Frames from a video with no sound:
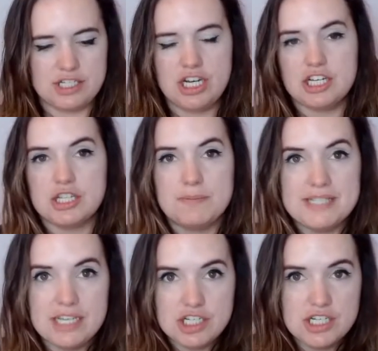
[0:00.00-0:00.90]
Change the
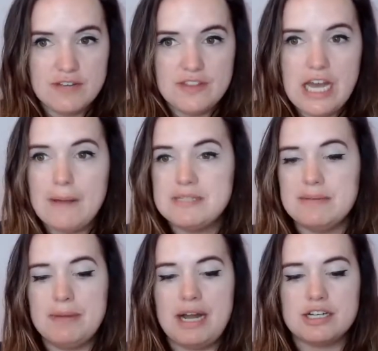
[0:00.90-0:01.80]
position of the opt-in
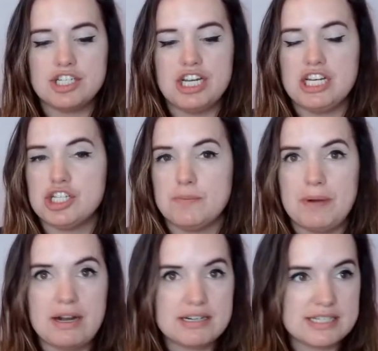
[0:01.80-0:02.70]
box, change the
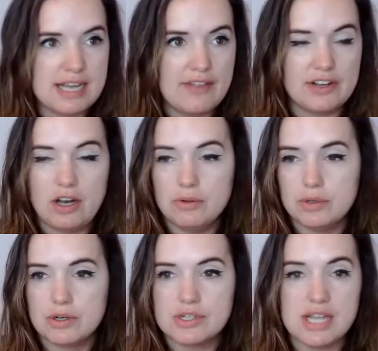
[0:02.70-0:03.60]
box and the
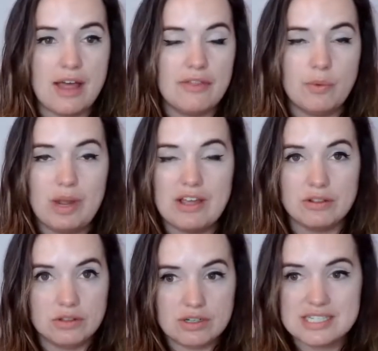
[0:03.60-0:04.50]
colors and the way it
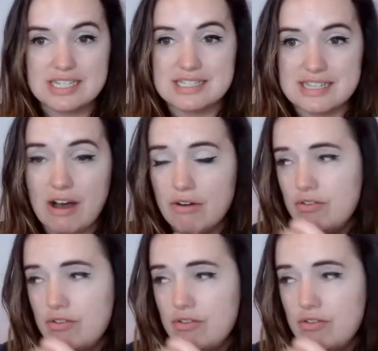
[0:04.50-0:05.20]
looks itself.